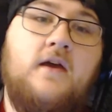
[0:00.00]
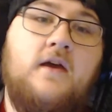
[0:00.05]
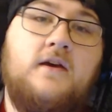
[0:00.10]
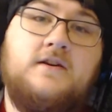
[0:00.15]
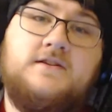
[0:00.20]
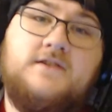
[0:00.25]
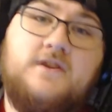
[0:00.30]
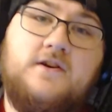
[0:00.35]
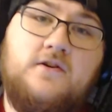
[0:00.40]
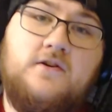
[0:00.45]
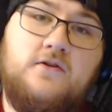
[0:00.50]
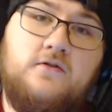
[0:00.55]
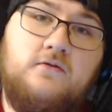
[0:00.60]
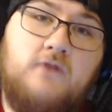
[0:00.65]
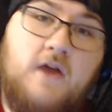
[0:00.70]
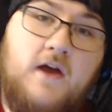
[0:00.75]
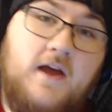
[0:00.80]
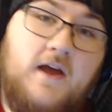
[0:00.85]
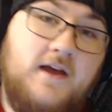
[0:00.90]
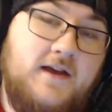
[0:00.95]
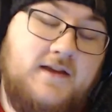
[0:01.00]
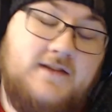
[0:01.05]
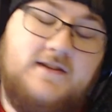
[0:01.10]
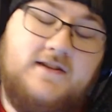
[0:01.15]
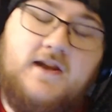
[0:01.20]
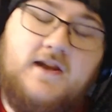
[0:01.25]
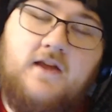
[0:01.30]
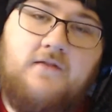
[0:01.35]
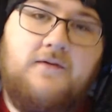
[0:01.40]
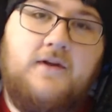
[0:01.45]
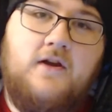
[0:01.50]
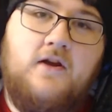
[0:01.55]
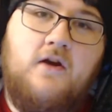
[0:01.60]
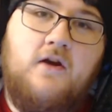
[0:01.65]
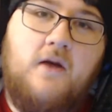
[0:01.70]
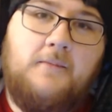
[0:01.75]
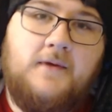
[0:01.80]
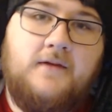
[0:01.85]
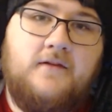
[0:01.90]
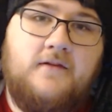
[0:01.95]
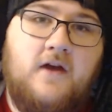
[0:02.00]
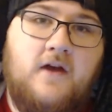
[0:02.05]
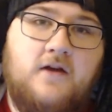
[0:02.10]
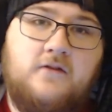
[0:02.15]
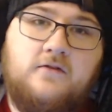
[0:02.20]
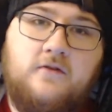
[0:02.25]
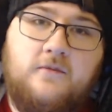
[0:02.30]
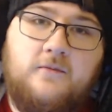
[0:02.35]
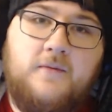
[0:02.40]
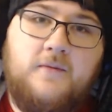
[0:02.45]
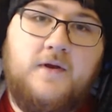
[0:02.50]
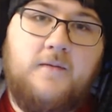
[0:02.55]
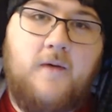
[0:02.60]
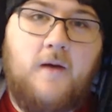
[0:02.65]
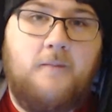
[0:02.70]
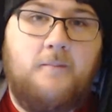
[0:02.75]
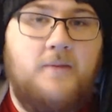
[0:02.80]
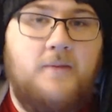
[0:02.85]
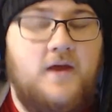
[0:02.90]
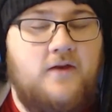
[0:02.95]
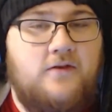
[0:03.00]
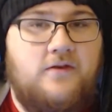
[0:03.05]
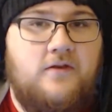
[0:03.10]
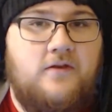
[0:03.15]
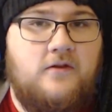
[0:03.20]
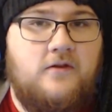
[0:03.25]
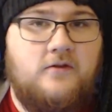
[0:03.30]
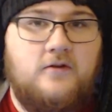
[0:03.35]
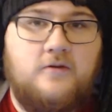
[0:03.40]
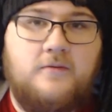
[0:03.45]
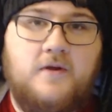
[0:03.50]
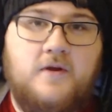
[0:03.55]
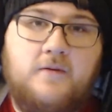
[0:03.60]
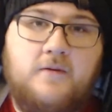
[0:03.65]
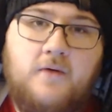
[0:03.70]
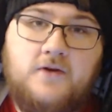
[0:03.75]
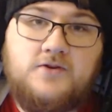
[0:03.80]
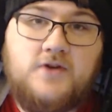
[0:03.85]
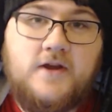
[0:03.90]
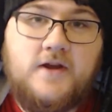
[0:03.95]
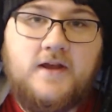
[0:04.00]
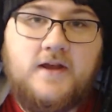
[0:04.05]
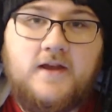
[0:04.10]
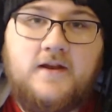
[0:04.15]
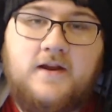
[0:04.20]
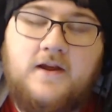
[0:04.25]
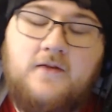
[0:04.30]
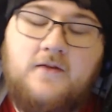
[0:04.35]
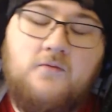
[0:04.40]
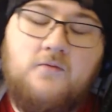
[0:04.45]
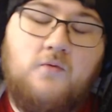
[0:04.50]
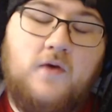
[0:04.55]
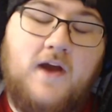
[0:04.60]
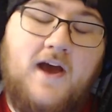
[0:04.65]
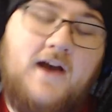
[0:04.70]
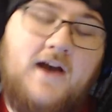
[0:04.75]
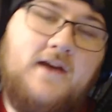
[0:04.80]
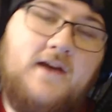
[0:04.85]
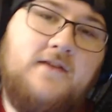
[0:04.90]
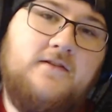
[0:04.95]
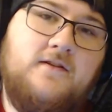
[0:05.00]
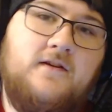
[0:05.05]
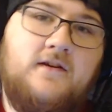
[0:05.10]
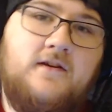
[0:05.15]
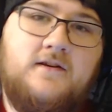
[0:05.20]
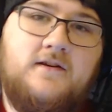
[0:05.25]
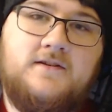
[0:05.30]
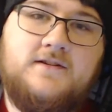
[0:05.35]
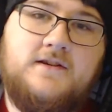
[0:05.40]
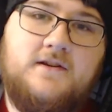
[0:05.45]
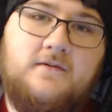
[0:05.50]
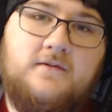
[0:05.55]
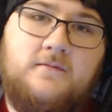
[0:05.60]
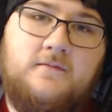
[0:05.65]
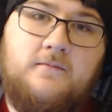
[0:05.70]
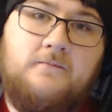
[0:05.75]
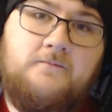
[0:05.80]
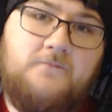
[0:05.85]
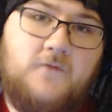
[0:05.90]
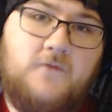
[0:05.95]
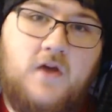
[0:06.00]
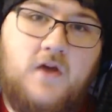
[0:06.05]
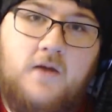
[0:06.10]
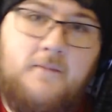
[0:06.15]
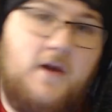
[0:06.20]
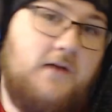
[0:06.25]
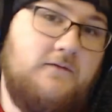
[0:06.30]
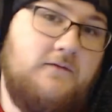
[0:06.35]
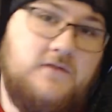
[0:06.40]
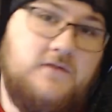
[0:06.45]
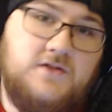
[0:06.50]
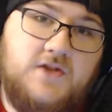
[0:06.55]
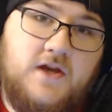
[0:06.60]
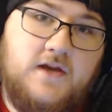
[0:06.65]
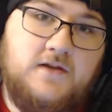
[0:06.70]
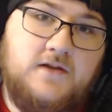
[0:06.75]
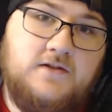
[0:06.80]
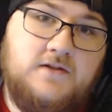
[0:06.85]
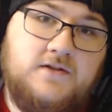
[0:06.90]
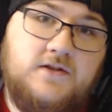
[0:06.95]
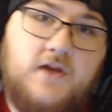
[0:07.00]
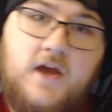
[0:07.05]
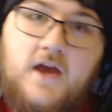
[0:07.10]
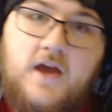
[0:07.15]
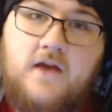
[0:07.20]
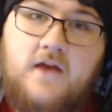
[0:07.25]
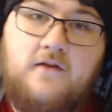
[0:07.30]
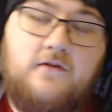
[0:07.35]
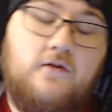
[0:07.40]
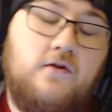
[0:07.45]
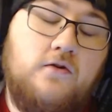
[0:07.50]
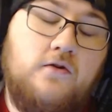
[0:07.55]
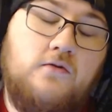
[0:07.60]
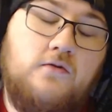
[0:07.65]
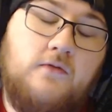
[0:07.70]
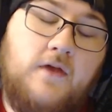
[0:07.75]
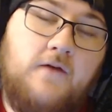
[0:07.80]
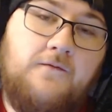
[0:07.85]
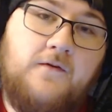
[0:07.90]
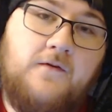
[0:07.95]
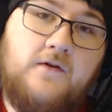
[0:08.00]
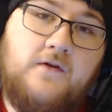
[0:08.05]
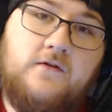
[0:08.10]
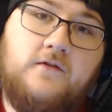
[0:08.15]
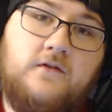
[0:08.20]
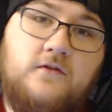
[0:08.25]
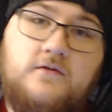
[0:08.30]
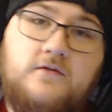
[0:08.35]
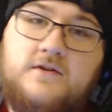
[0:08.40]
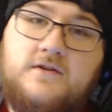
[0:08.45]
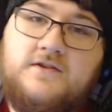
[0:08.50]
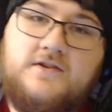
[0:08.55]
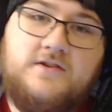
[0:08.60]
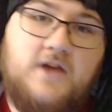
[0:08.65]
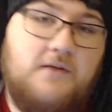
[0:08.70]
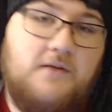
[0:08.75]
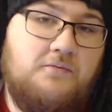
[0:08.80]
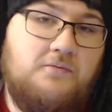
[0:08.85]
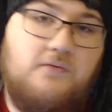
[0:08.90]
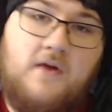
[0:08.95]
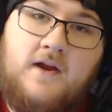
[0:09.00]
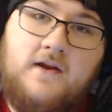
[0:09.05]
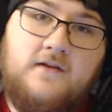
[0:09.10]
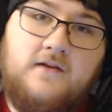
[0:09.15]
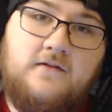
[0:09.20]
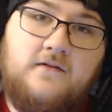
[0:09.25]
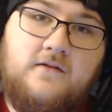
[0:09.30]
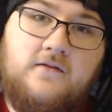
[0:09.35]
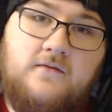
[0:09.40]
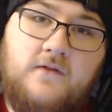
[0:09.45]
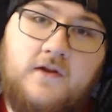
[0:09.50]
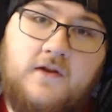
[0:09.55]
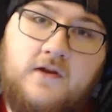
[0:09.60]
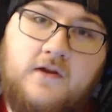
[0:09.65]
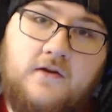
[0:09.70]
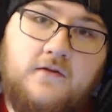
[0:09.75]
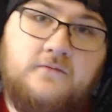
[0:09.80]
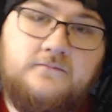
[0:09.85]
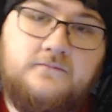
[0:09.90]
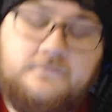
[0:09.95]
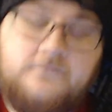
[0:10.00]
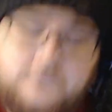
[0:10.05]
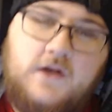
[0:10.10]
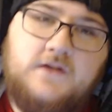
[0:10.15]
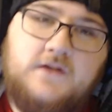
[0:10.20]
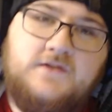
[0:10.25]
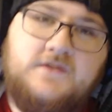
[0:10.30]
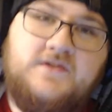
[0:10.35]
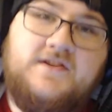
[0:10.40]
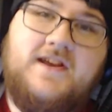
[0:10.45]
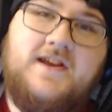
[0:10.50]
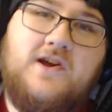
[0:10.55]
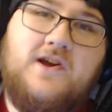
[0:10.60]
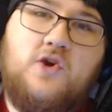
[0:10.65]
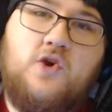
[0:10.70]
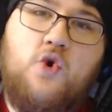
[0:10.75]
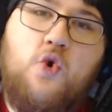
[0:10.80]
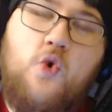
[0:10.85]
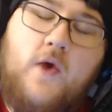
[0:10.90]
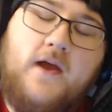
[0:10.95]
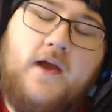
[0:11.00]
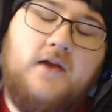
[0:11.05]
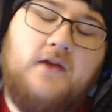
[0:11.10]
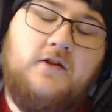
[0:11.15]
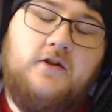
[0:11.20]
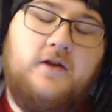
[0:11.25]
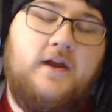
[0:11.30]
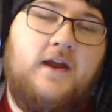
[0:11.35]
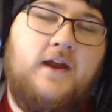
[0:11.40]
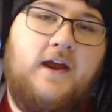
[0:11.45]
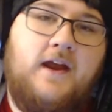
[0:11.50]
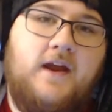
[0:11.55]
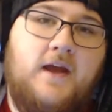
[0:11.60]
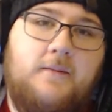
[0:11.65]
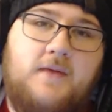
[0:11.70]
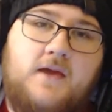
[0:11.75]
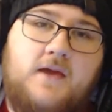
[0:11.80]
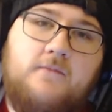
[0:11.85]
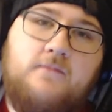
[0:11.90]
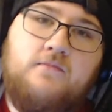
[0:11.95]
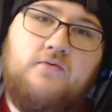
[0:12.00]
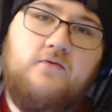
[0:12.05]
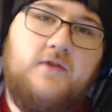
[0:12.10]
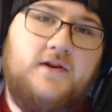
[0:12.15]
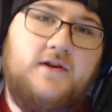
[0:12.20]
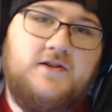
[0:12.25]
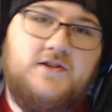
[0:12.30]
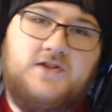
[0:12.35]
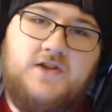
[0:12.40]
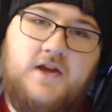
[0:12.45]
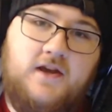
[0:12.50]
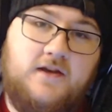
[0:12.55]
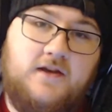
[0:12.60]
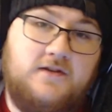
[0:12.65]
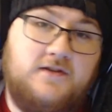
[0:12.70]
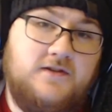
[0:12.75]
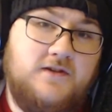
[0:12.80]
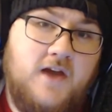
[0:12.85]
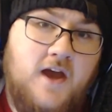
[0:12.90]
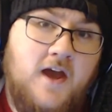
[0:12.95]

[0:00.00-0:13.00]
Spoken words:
So in today's video, I'm going to talk a little bit about pyth, a little bit about Draken, and what I think is going to come out of the change. So without further ado, let's just hop right into the video. So let's take a quick look at NiP pre-change.